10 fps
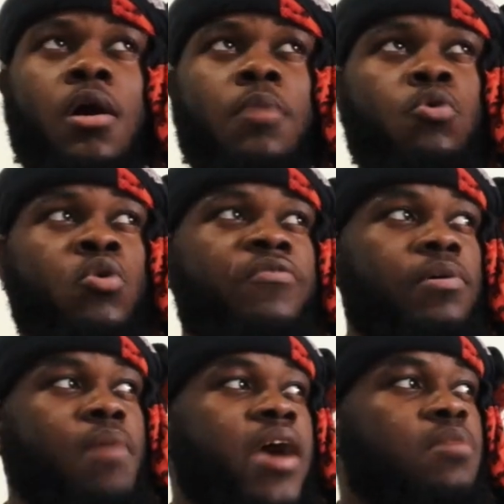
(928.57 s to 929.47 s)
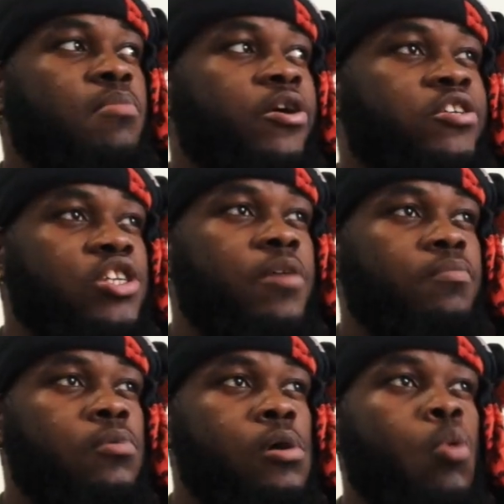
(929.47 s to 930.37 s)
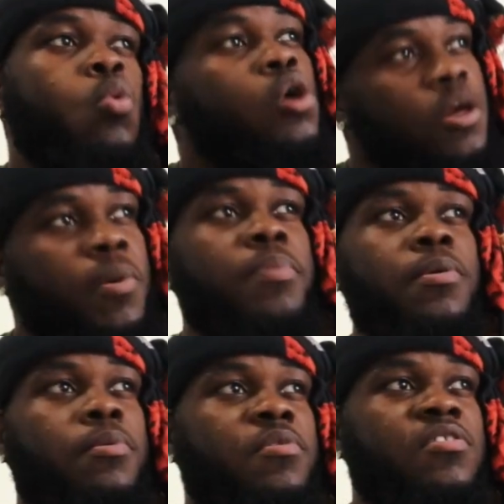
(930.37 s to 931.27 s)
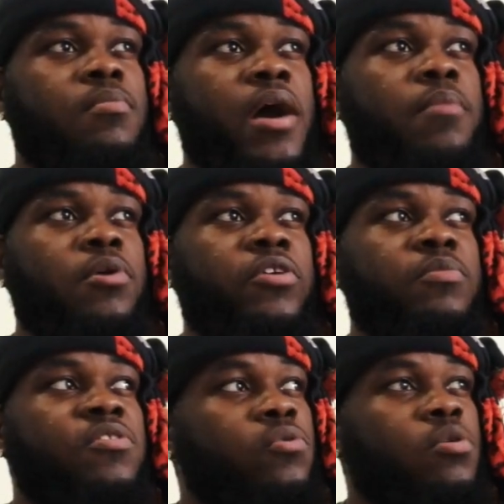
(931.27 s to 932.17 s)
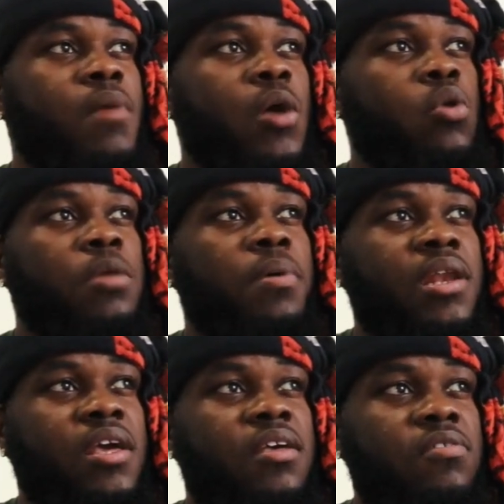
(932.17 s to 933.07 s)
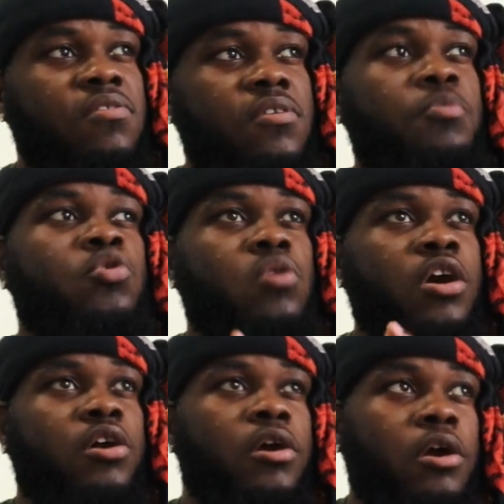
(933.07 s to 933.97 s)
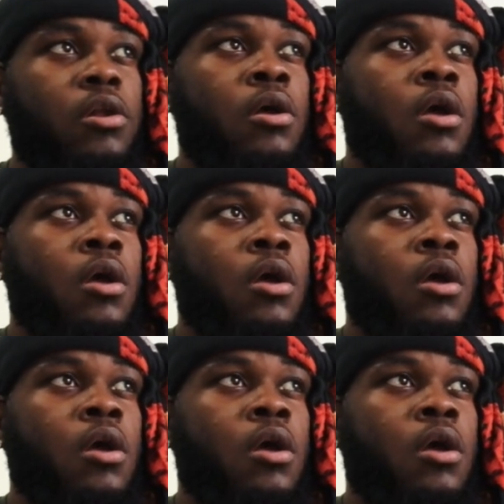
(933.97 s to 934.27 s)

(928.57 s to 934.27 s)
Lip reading: Whoever buy the merch them, a whole heap of people me say buy merch. Me soon buy a whole heap of leggings, so me know a girl.